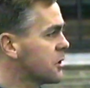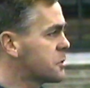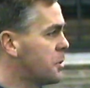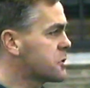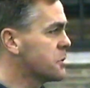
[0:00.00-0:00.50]
as
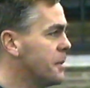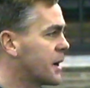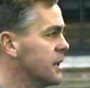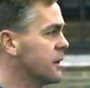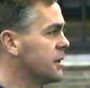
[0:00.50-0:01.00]
possible, make
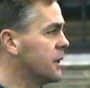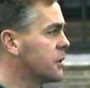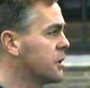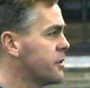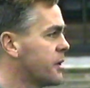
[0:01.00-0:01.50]
a little, you know
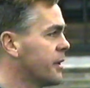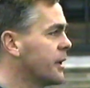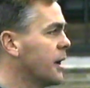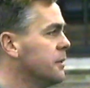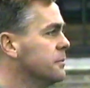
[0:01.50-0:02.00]
good living out of the
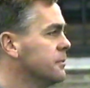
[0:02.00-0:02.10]
game.